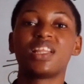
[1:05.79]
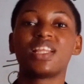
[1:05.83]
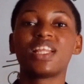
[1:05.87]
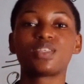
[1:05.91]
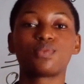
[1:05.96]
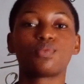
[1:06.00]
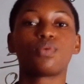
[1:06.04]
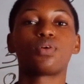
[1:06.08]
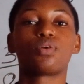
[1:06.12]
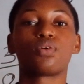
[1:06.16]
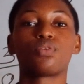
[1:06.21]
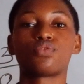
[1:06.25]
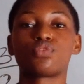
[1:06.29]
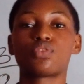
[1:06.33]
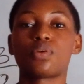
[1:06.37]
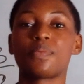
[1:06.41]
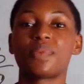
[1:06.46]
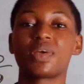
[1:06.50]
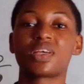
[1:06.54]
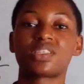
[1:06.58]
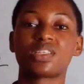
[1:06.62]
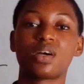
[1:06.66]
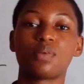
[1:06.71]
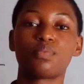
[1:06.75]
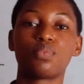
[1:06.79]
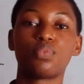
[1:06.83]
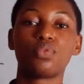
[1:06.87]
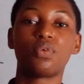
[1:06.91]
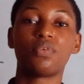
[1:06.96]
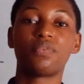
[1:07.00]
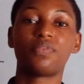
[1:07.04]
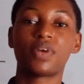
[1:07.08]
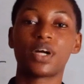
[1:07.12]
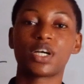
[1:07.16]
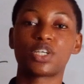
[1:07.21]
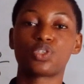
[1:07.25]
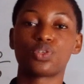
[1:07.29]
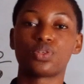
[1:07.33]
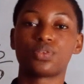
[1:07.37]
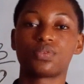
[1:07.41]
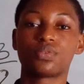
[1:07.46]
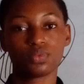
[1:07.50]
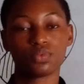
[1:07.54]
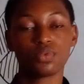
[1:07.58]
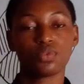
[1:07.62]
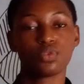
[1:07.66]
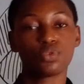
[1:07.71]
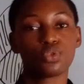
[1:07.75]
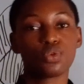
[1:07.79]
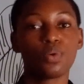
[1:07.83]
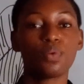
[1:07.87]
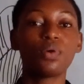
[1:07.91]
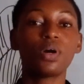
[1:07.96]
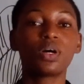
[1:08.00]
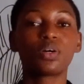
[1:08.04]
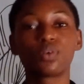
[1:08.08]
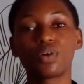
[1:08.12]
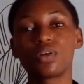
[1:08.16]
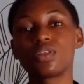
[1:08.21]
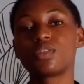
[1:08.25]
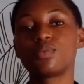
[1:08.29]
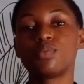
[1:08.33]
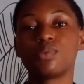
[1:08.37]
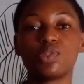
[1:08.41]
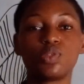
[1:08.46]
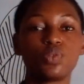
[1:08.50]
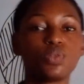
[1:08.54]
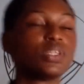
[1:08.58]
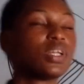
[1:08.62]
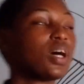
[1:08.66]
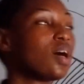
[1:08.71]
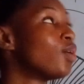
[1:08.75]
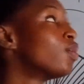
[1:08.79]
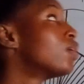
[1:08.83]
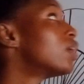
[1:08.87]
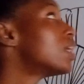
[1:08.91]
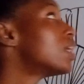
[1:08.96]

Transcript: Let's work on some example of fraction. So what we're going to be doing now